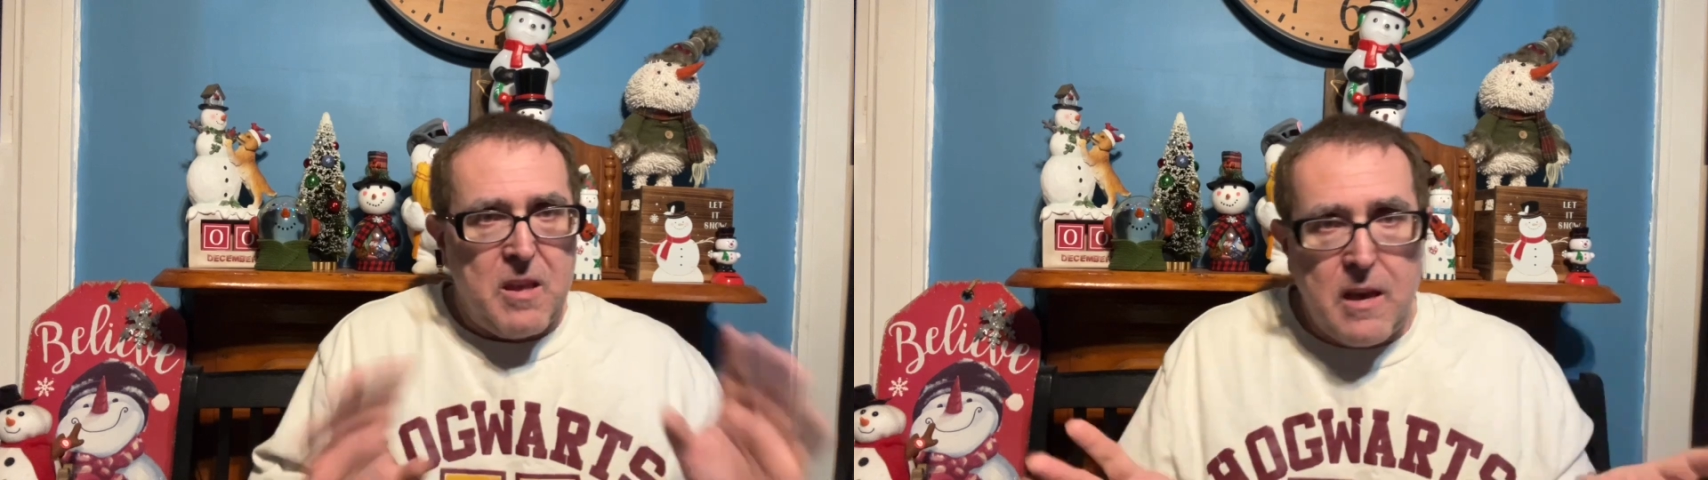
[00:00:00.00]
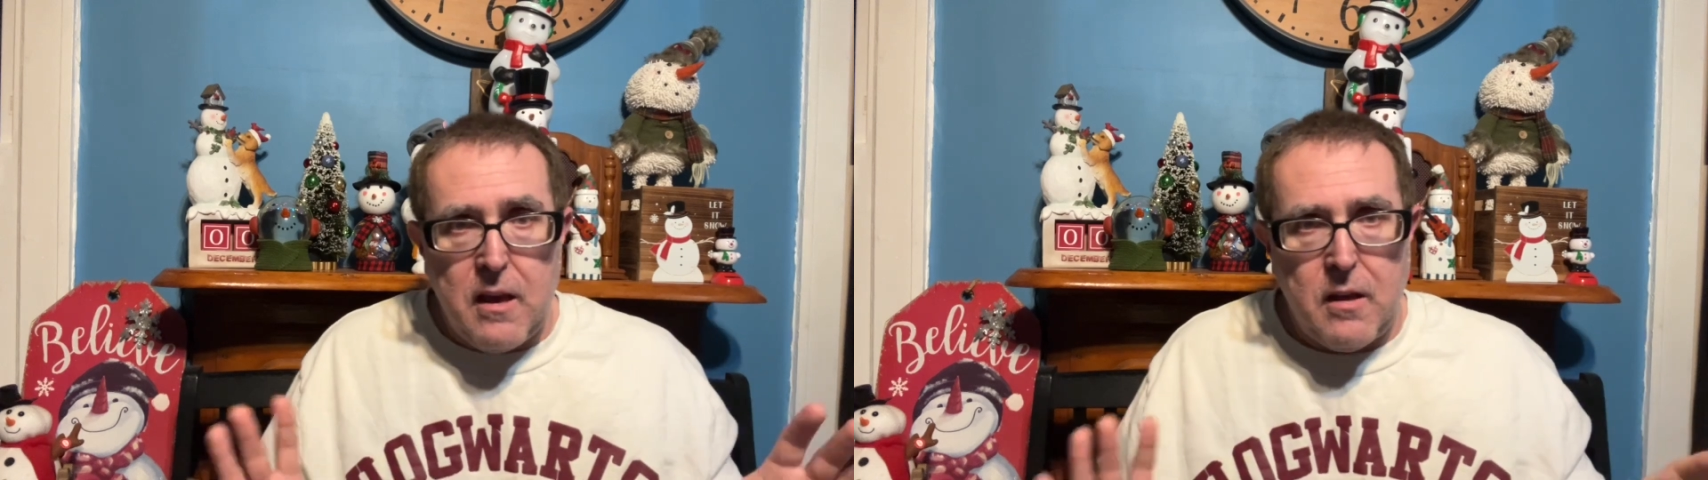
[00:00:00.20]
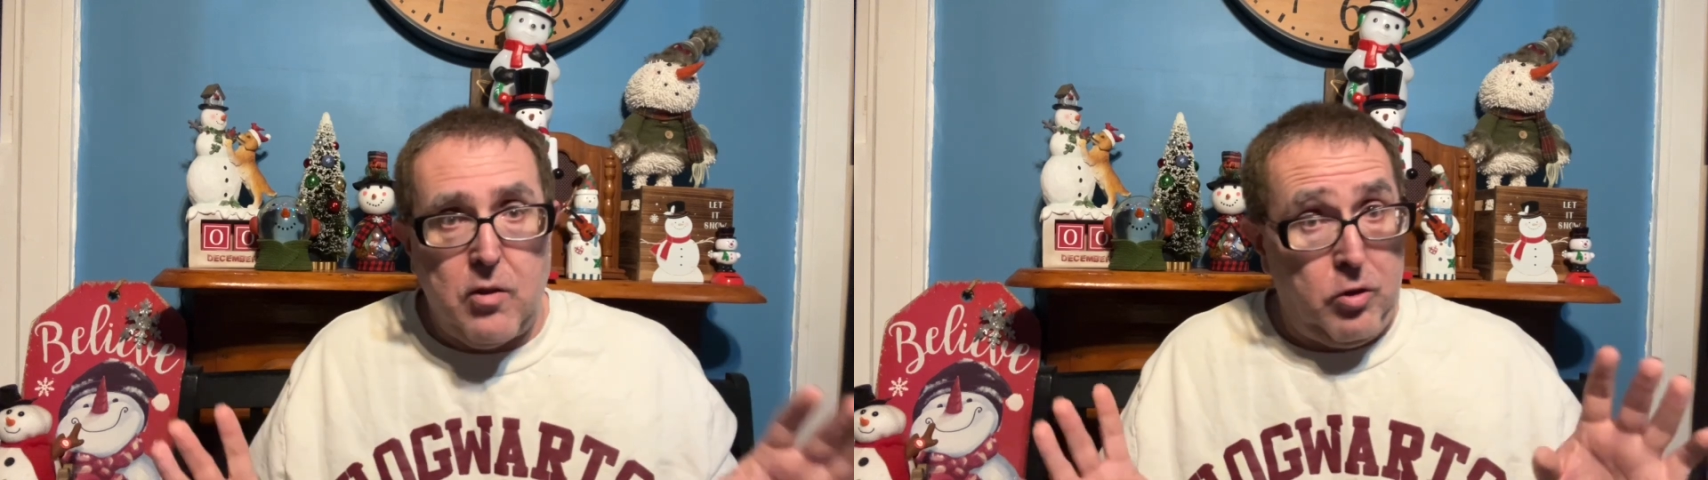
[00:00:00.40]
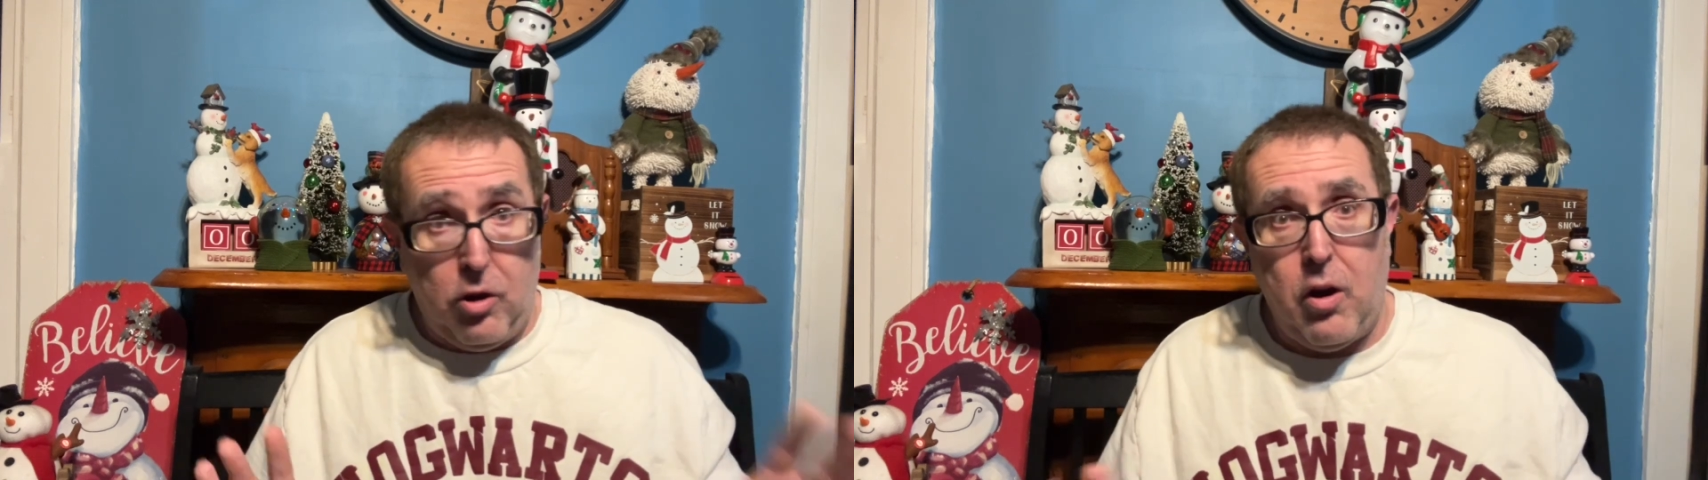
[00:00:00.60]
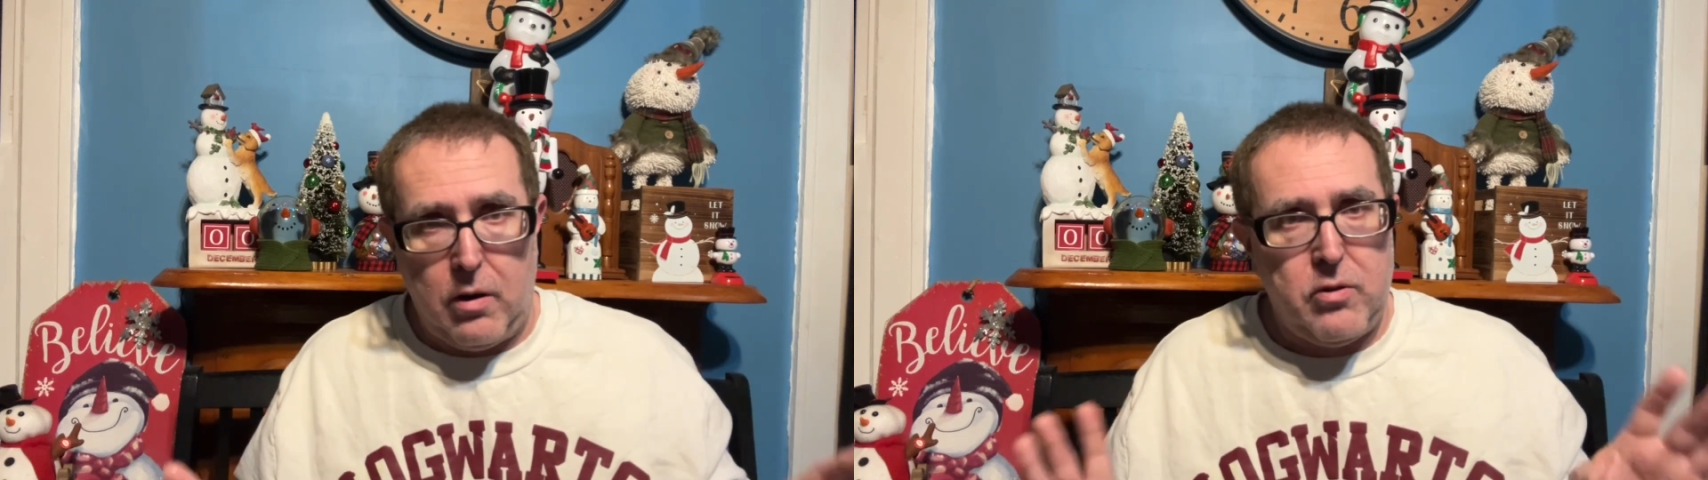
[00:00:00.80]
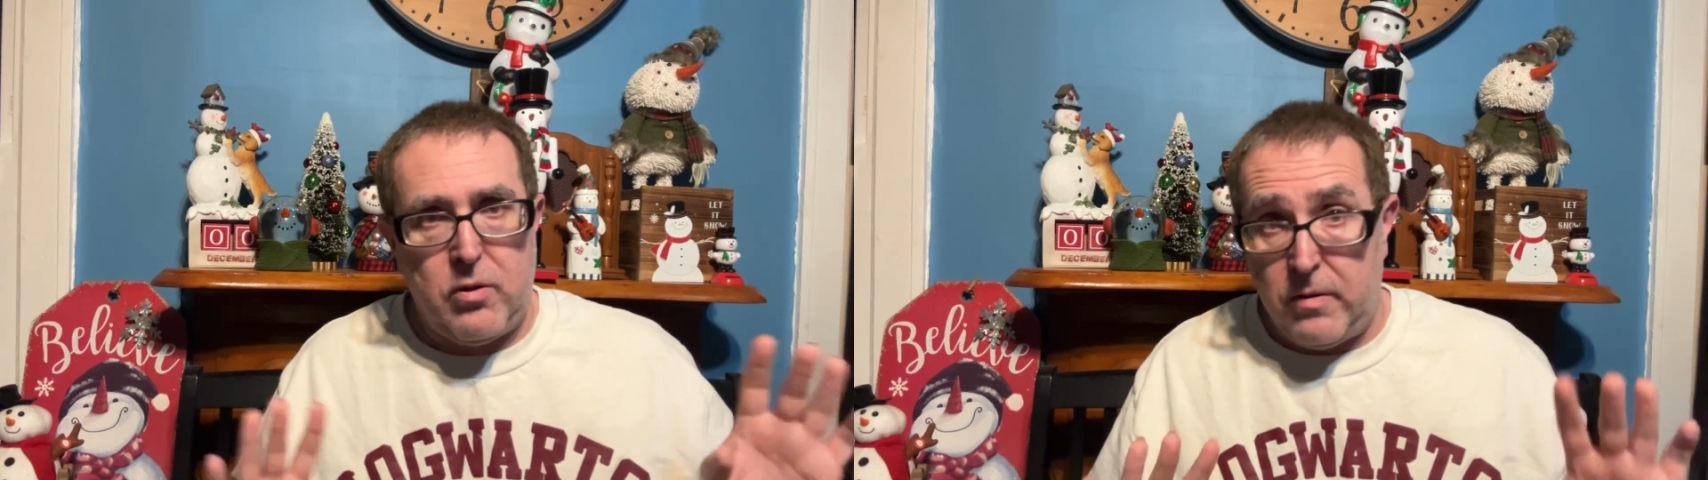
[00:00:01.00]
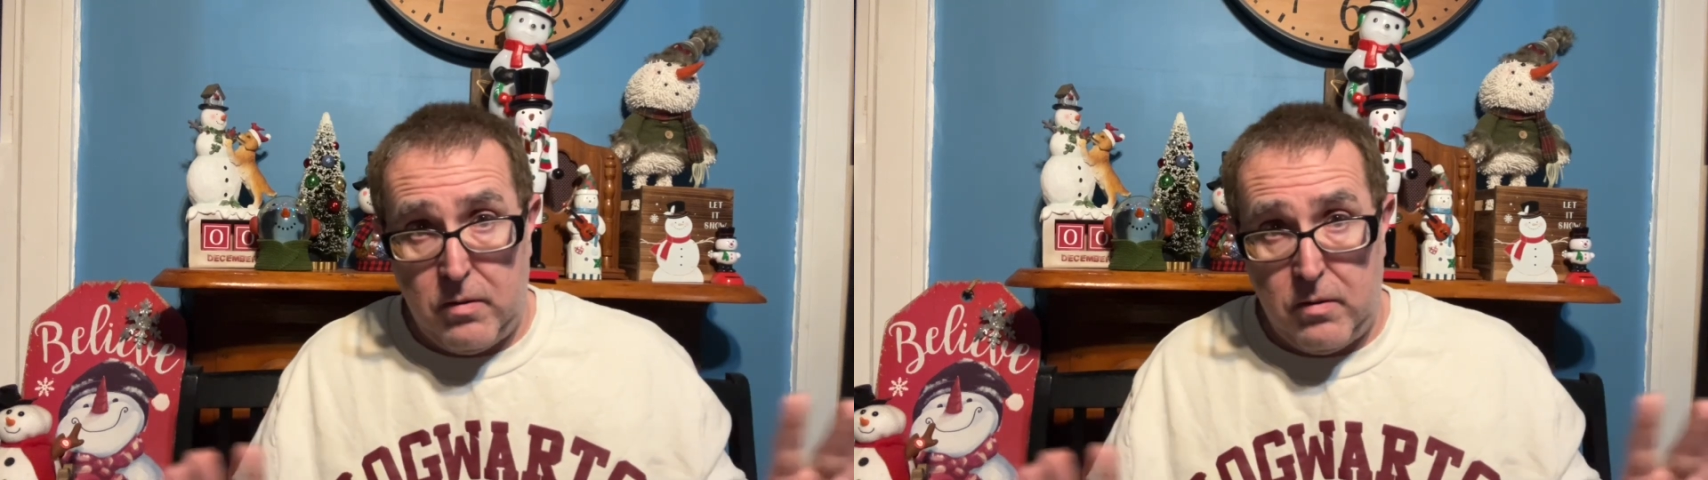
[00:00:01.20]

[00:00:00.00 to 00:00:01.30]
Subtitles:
It looks